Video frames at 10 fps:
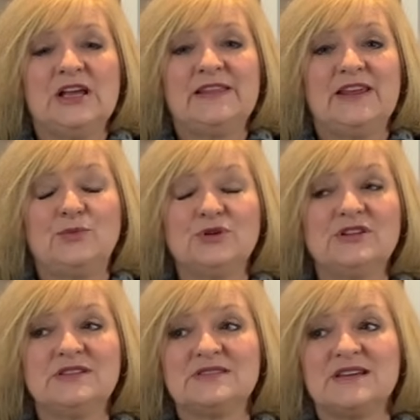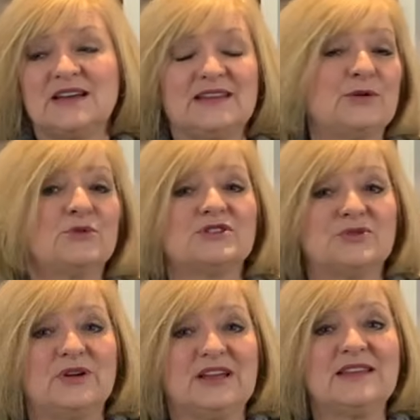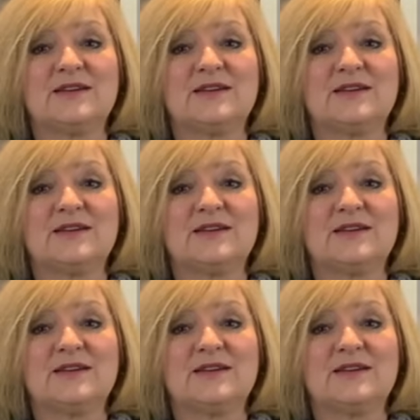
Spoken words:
they weren't doing it.